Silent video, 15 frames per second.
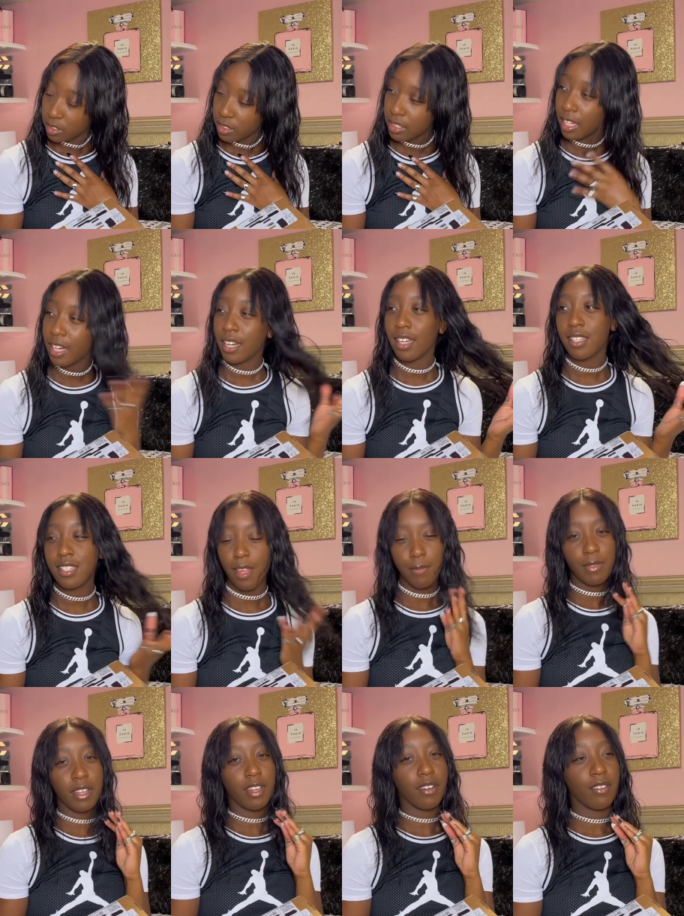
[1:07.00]
that
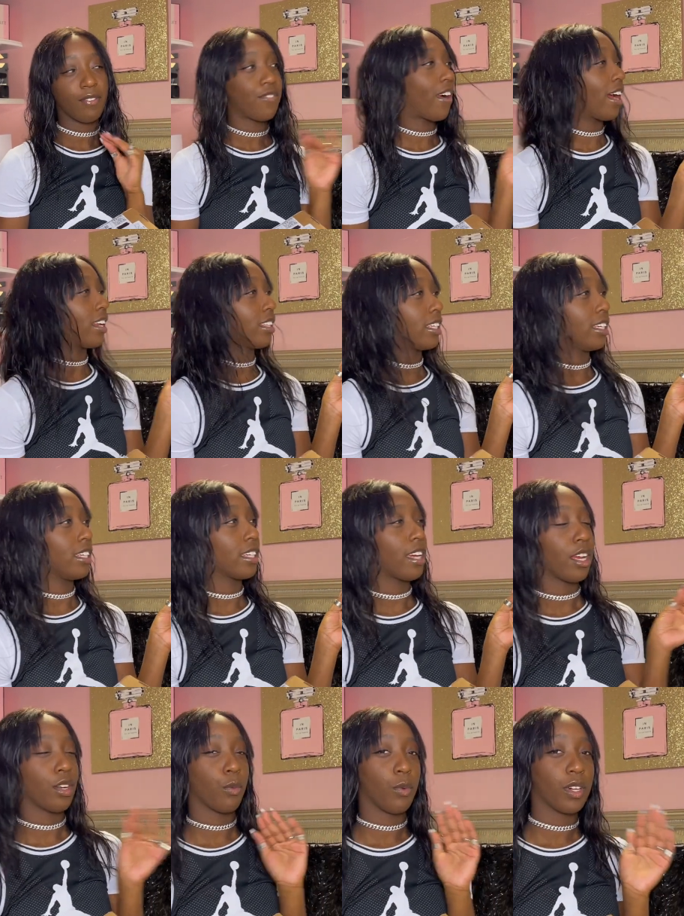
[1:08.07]
something finally
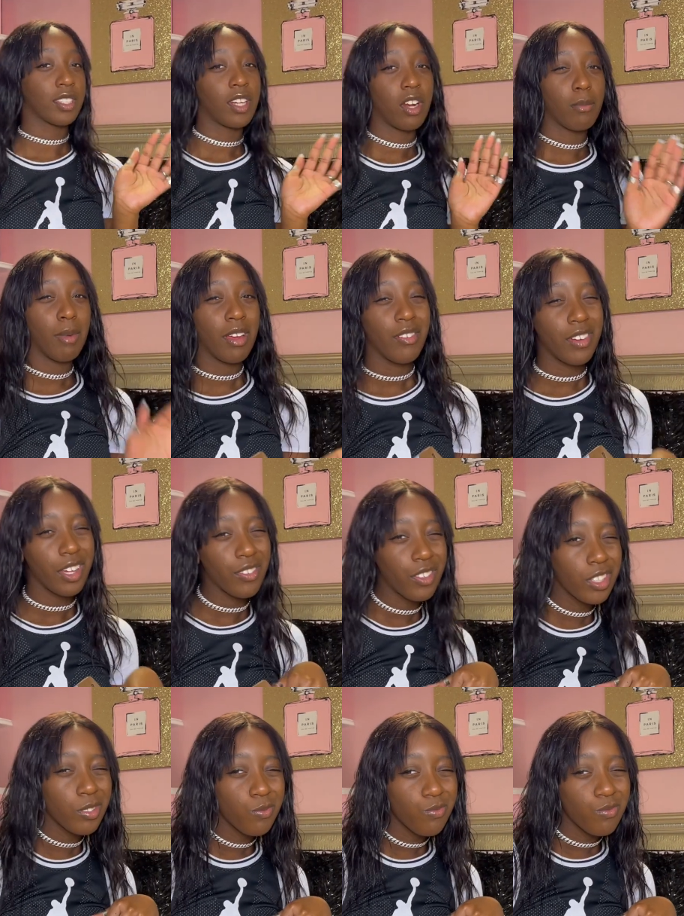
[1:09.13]
kind of worked out in my favor.